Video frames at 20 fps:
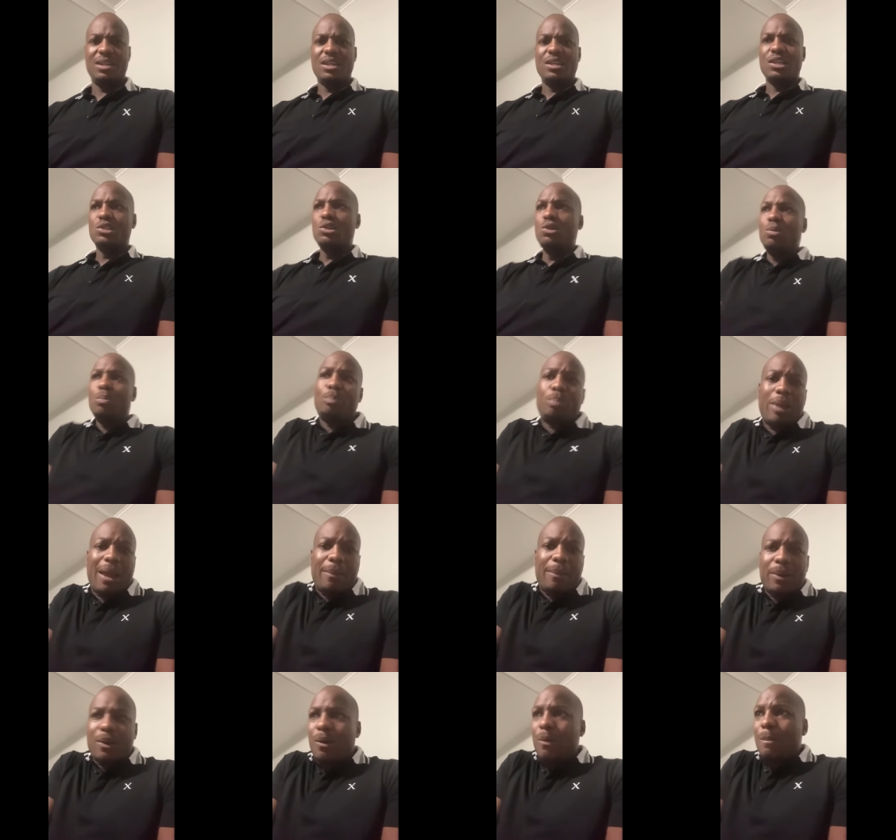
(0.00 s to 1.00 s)
You
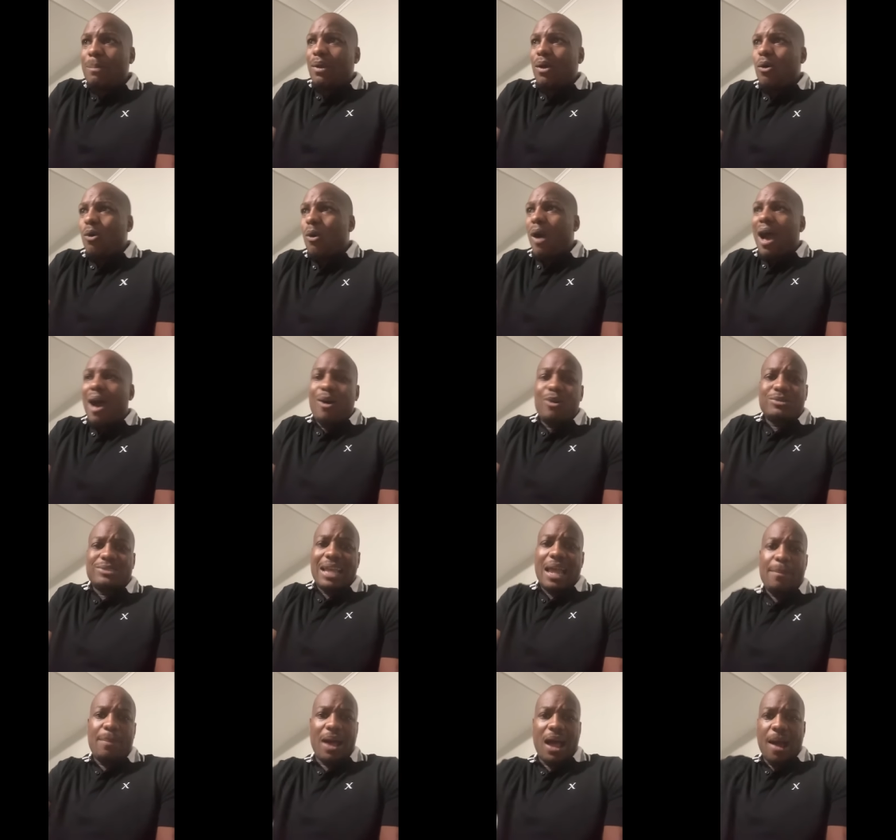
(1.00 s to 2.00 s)
probably don't blow all
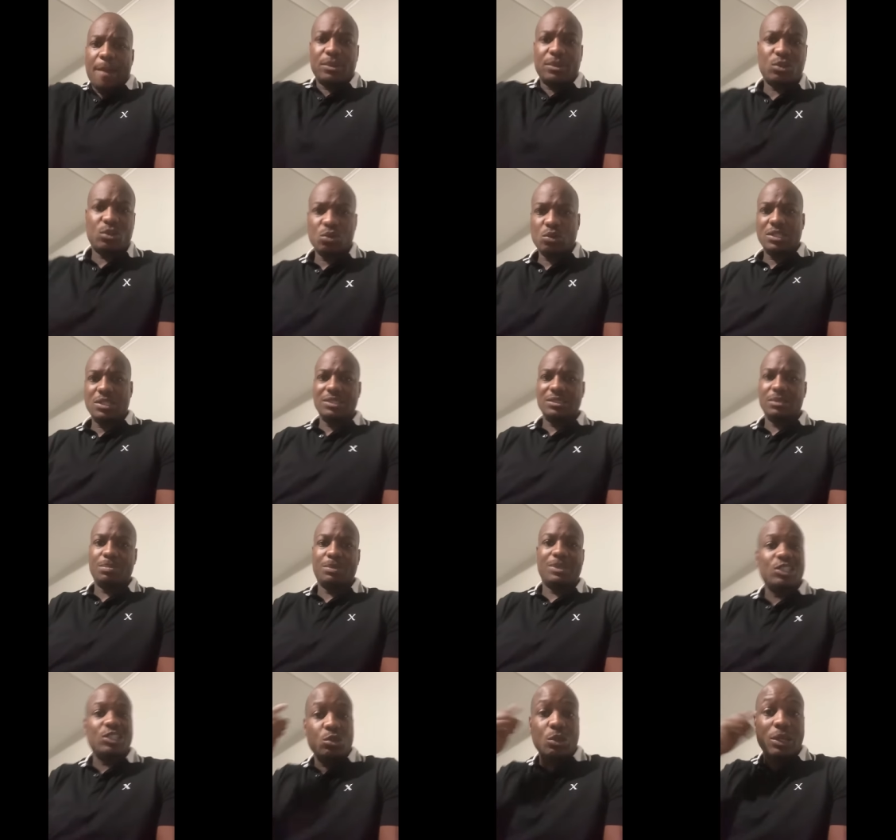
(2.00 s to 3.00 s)
type of opportunities
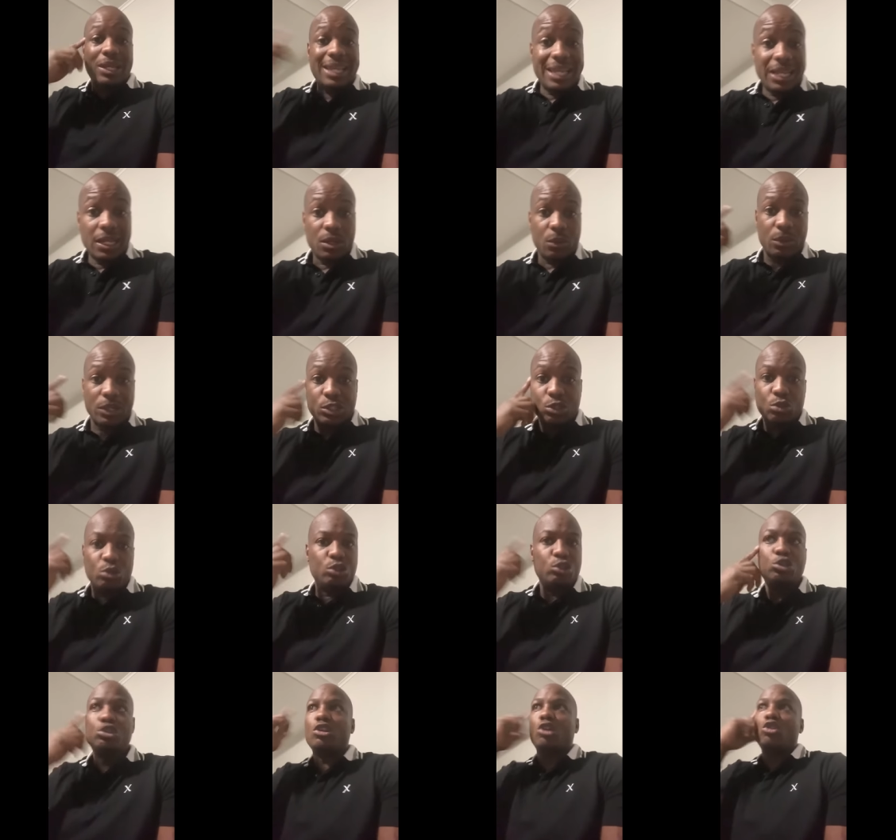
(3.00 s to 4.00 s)
because you ignorant. You
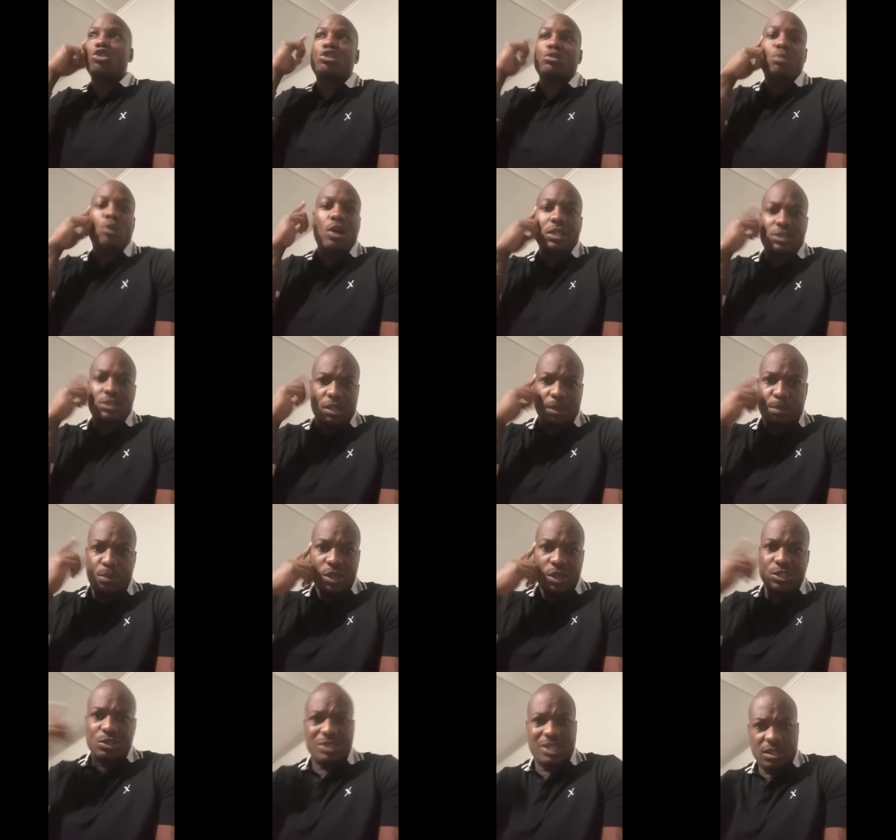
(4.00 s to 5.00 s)
you so smart to the
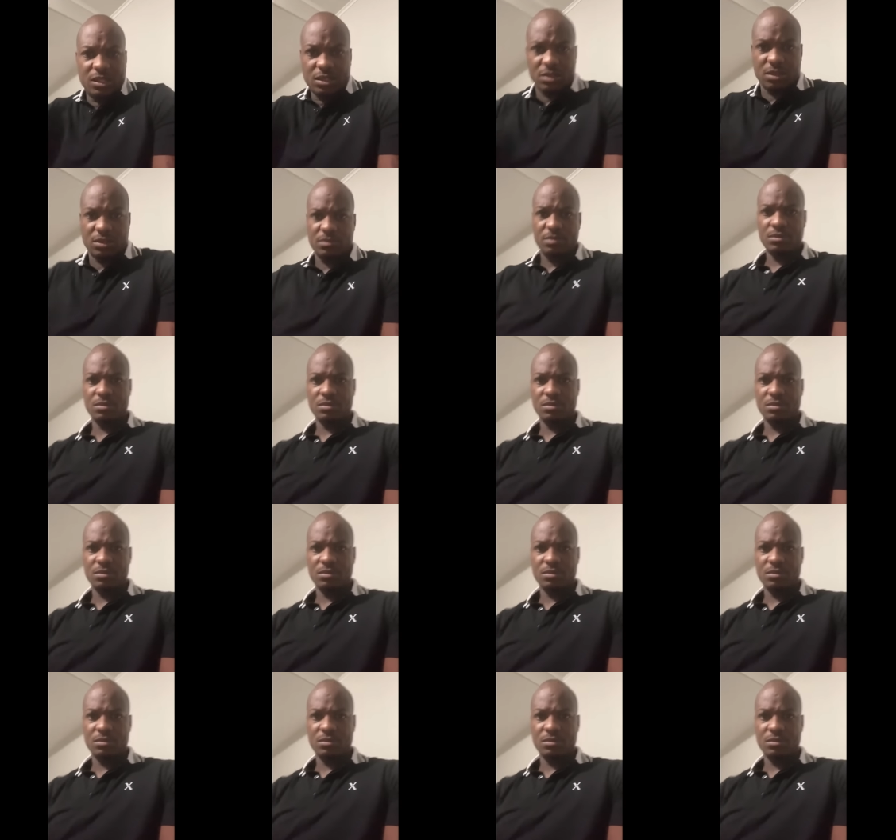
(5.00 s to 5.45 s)
point you dumb.